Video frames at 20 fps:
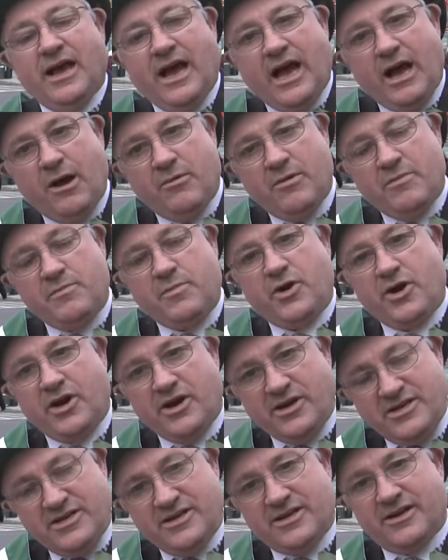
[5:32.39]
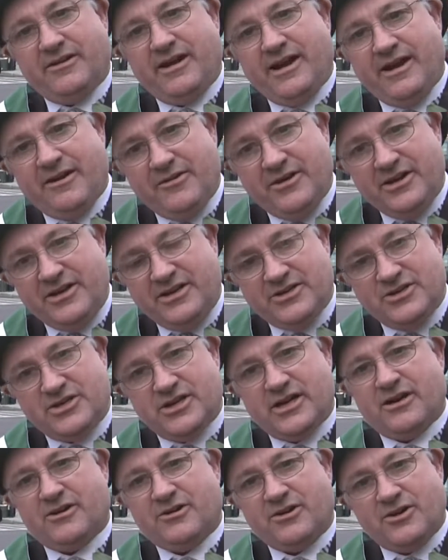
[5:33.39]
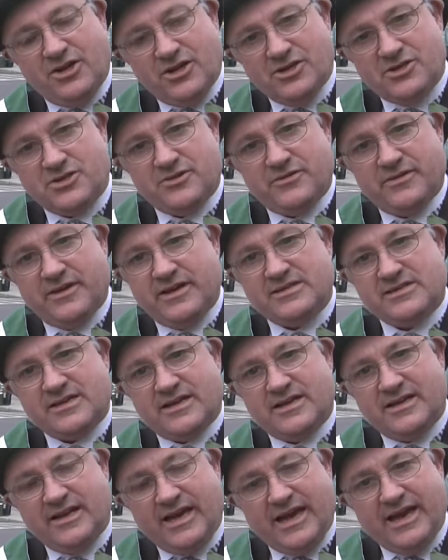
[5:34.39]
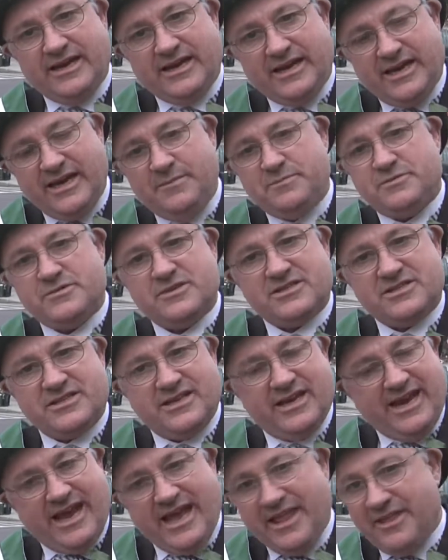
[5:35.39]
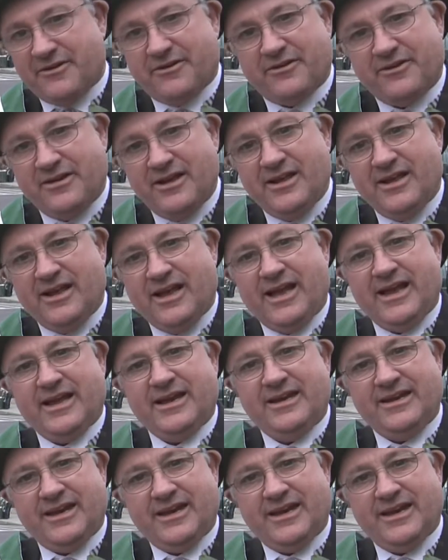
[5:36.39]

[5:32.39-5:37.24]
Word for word: how important our heritage and our culture is, and, and keeps us together. And,